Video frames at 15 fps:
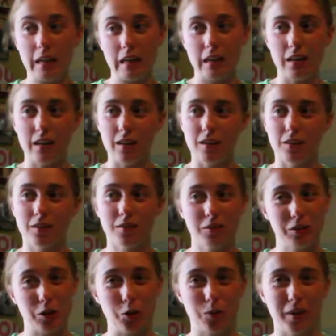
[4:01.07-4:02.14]
eating
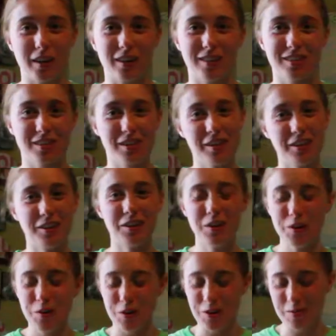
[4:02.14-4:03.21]
no bakes
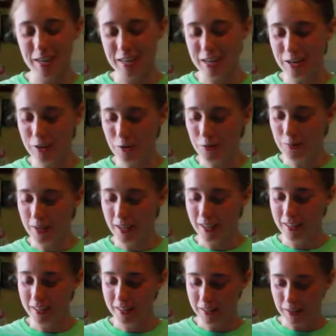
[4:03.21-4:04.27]
or making no
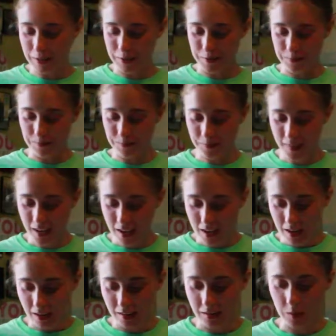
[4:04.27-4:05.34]
bakes.
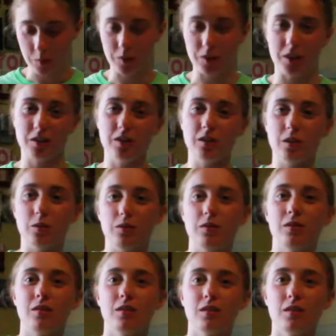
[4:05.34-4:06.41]
Here are some instructions
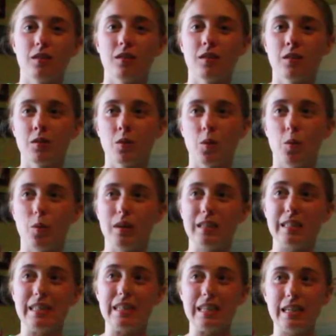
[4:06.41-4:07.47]
on what
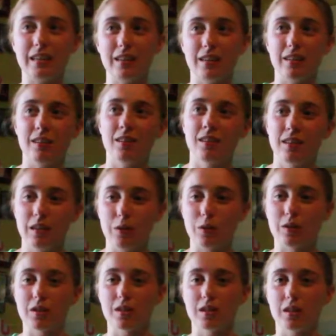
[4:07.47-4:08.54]
is needed in
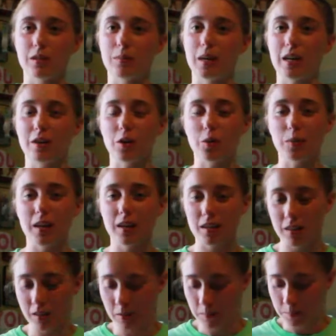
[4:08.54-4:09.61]
order to make no
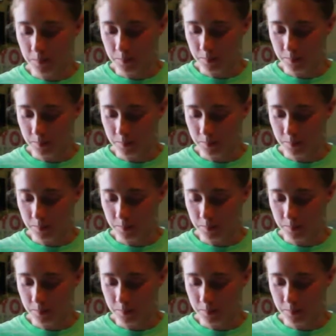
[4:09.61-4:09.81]
bakes.